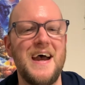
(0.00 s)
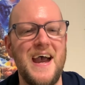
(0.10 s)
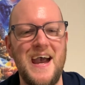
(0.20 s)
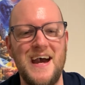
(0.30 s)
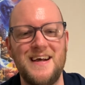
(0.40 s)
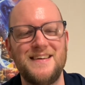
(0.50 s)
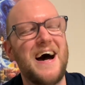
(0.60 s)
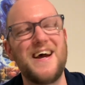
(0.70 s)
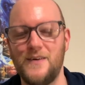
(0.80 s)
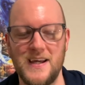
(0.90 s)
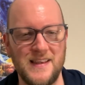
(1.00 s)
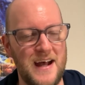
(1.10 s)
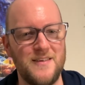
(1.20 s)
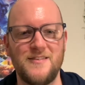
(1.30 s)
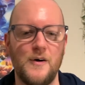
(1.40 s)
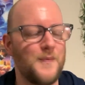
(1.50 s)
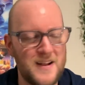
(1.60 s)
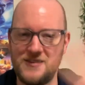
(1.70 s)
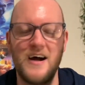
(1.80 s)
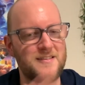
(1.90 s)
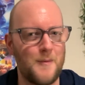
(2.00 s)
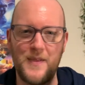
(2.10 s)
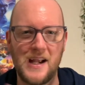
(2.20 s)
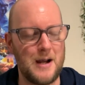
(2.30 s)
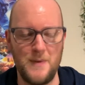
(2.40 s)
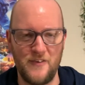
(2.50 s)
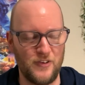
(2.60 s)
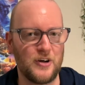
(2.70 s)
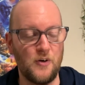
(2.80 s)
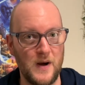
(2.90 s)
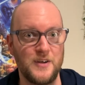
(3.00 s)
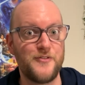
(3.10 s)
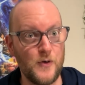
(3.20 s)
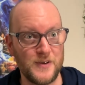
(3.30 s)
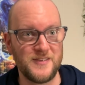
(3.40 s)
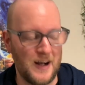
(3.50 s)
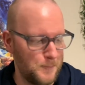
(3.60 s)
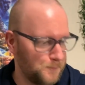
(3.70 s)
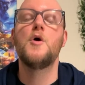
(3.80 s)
and I don't like that. So that's not something I'm ever going to focus on.